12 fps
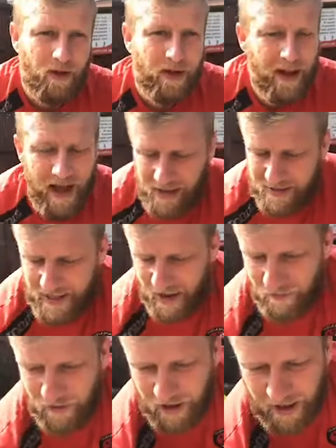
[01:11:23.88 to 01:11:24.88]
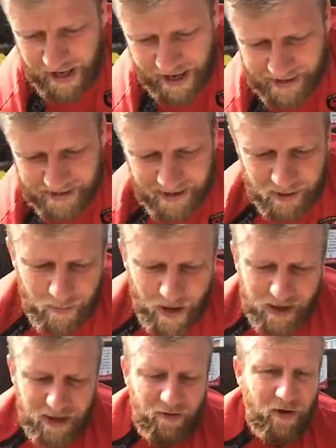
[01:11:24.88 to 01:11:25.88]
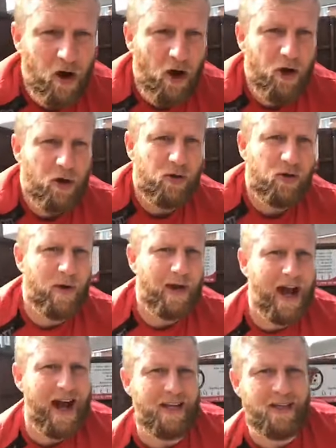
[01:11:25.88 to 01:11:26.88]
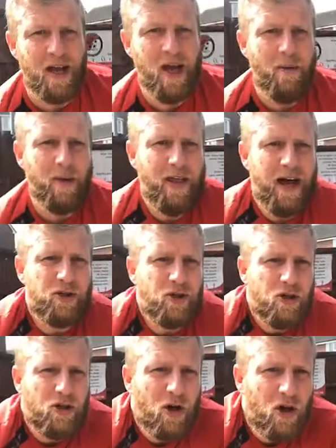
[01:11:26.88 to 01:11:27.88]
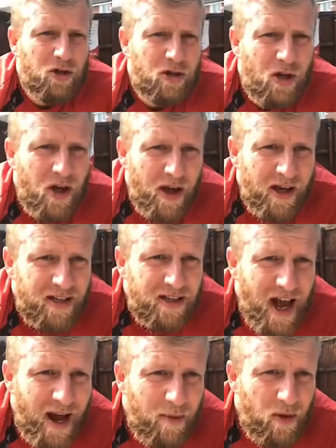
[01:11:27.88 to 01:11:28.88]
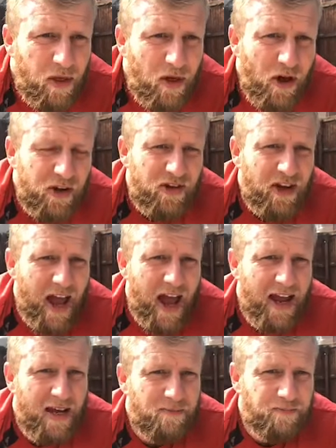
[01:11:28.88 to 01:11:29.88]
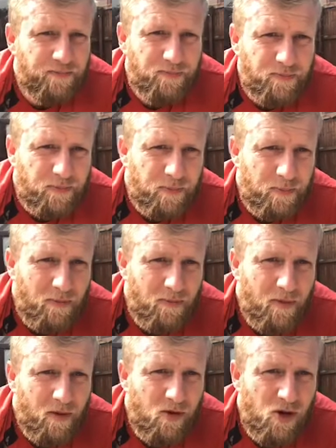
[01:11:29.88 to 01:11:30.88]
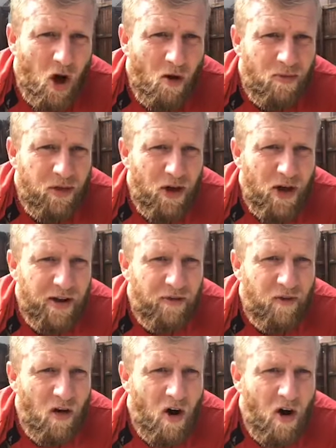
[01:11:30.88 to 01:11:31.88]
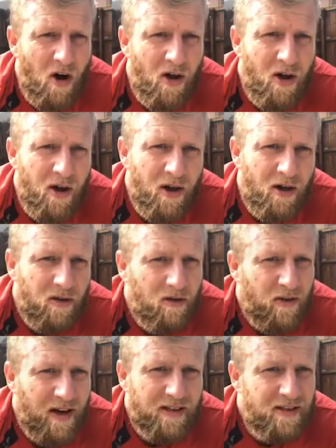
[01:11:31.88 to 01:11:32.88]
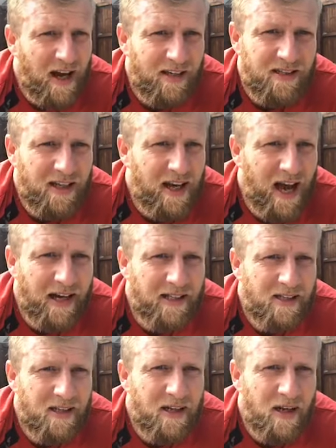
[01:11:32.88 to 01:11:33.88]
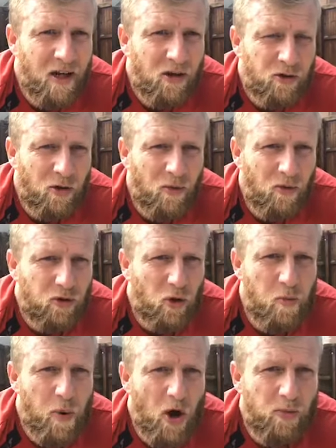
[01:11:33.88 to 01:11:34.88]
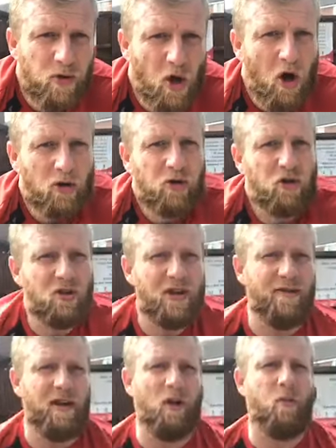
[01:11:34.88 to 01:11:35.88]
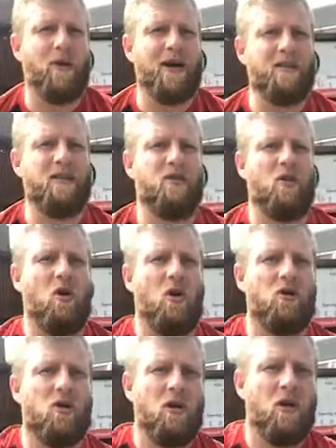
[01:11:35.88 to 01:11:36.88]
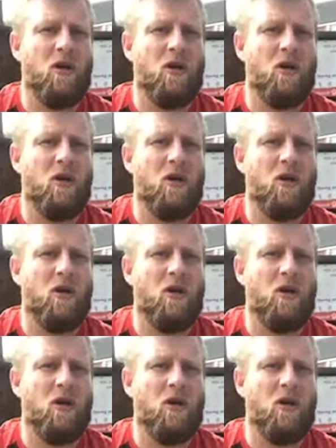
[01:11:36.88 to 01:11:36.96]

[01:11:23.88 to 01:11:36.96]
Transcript: Yes, definitely is. Especially if you're not used to it, guys. That just shows. Simon 38, Tom 34, fantastic, guys. Some superb scores, so just have a little practice at those.